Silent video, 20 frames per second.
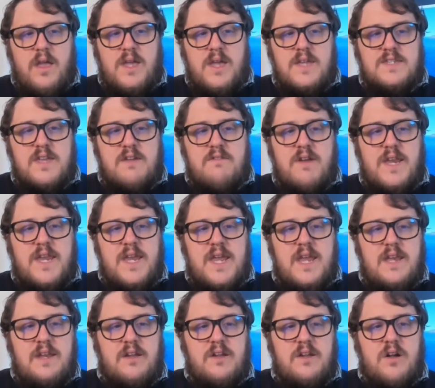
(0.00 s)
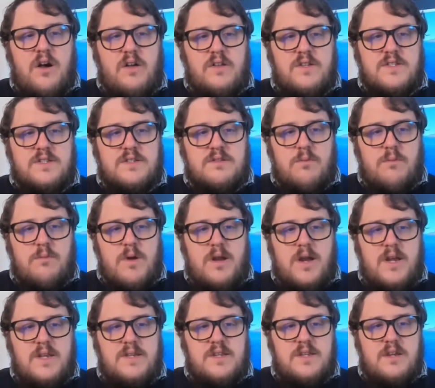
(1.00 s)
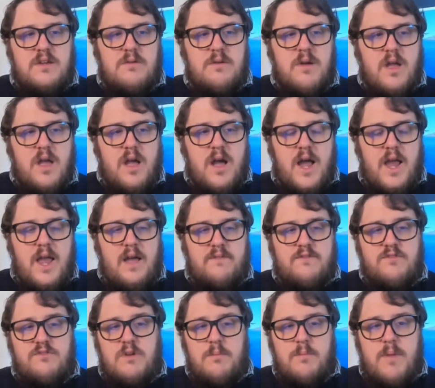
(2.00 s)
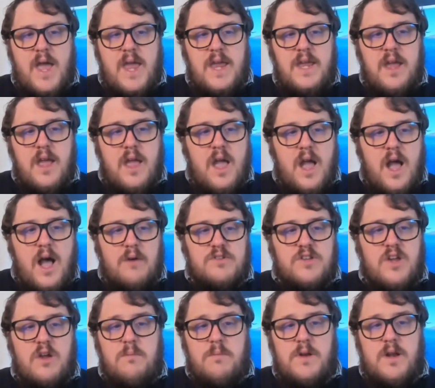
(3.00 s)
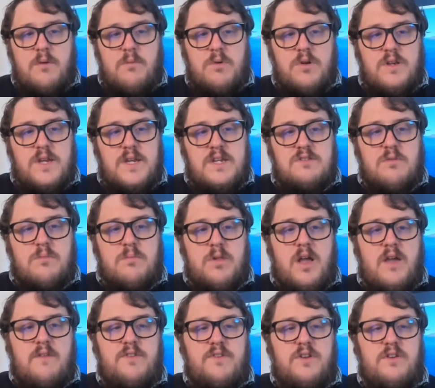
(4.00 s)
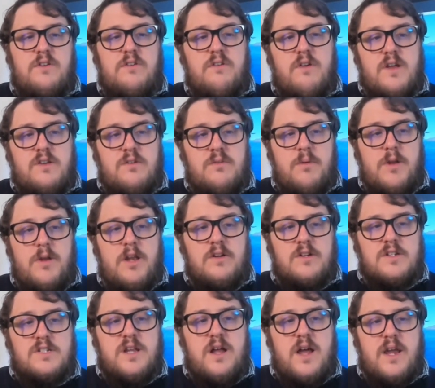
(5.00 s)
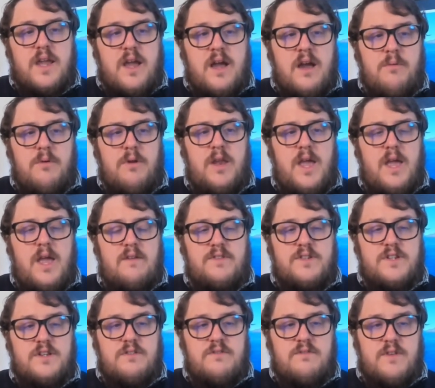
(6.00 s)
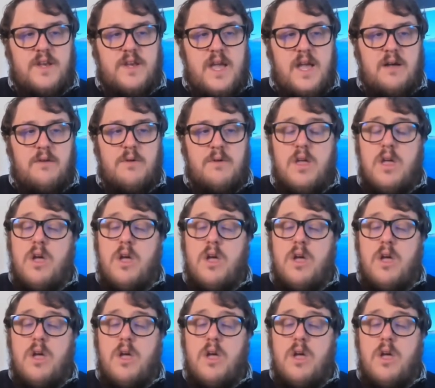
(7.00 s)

Is there any hidden costs when I do I have to repay? I was hoping I wouldn't need to apply for UniCredit, but it looks like I will have to for now.